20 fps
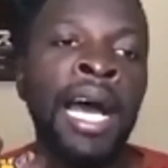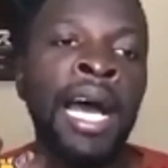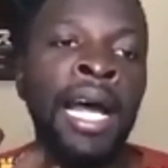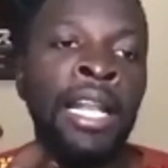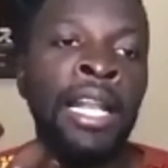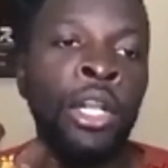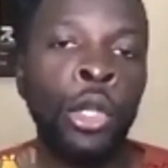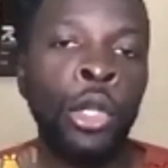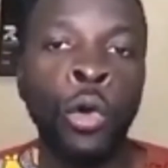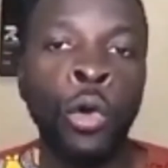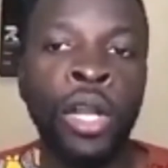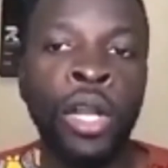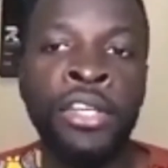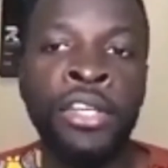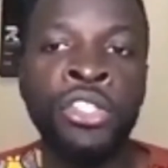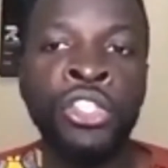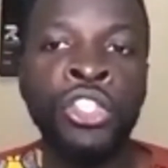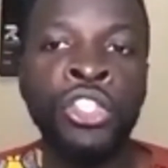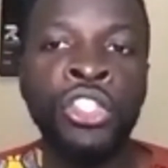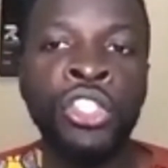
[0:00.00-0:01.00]
a
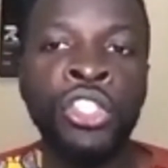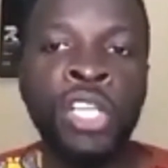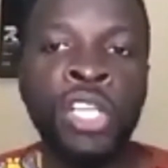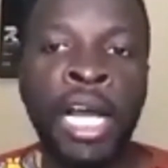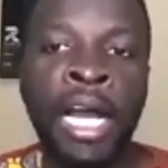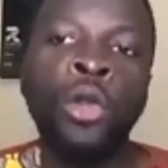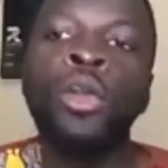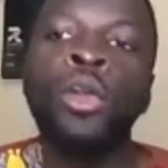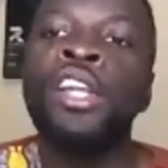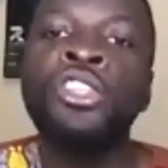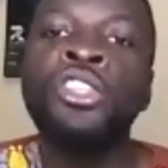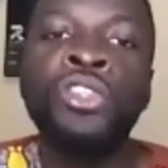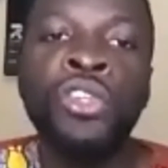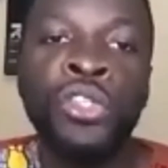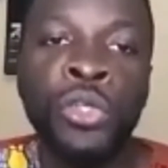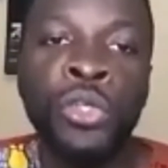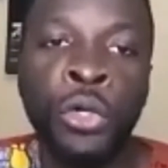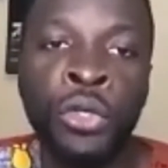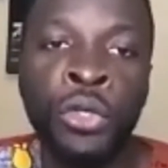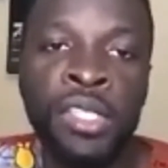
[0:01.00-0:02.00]
knowledge
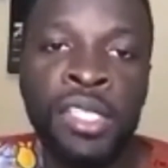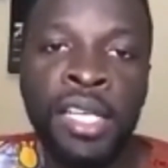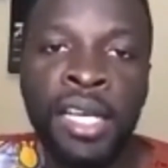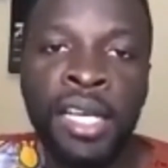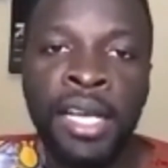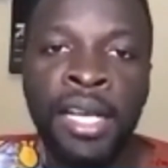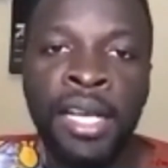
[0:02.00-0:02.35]
resource.